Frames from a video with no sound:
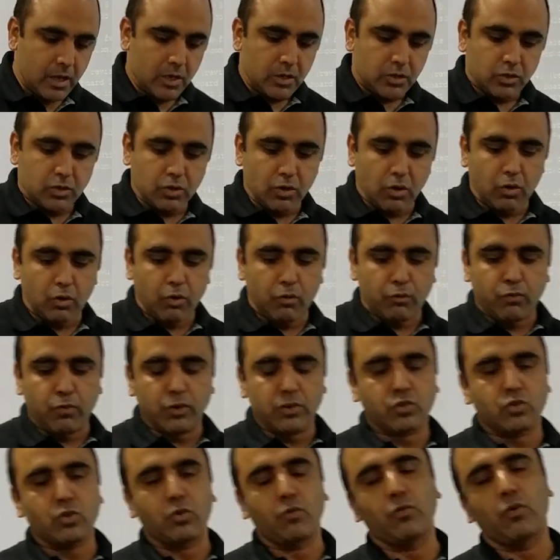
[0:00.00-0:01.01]
So
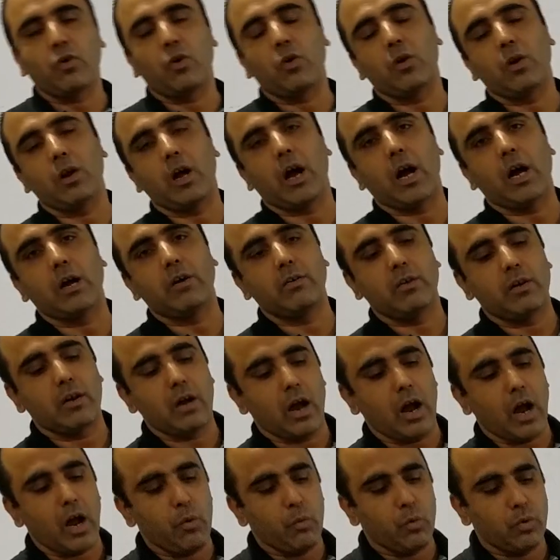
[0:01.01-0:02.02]
first of all,
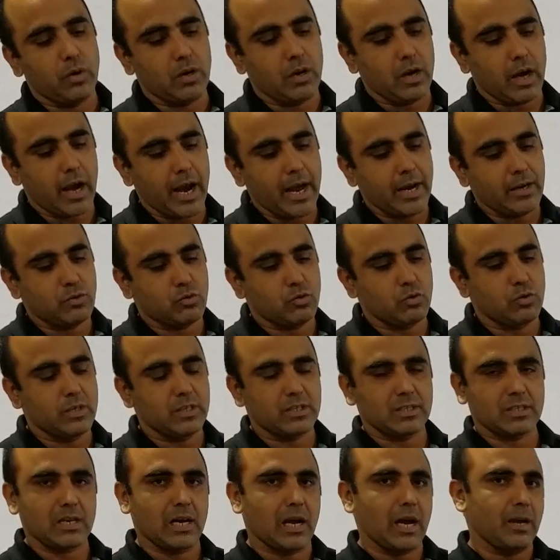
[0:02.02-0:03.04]
I would like to
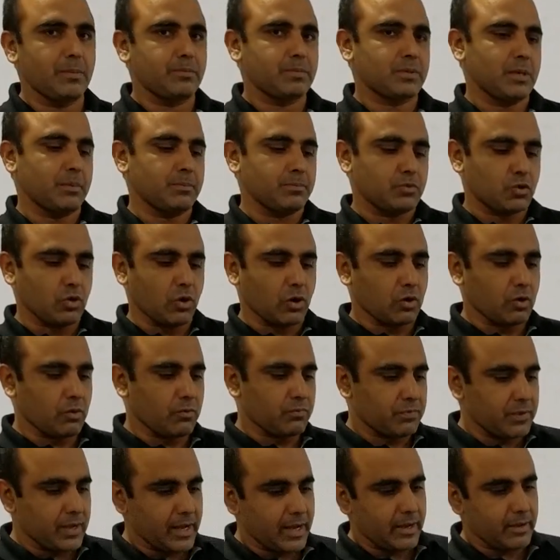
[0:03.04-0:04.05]
describe some sort
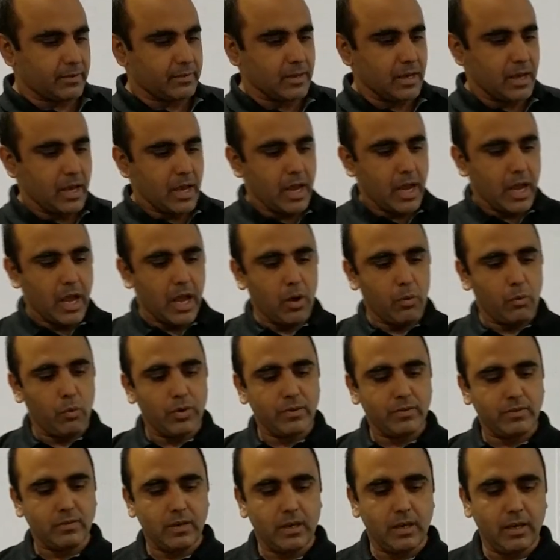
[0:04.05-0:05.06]
of things. Here we
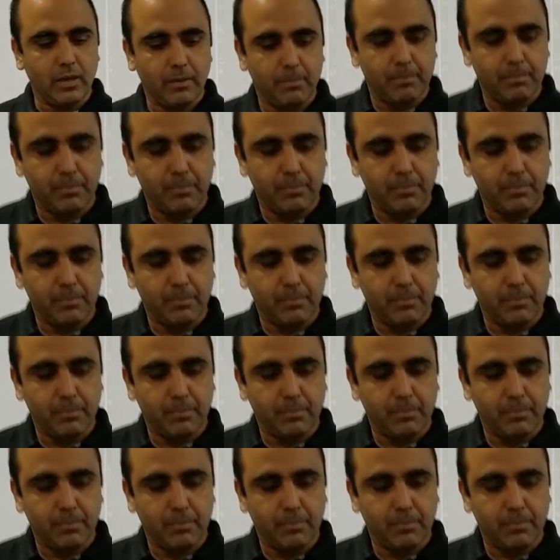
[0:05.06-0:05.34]
see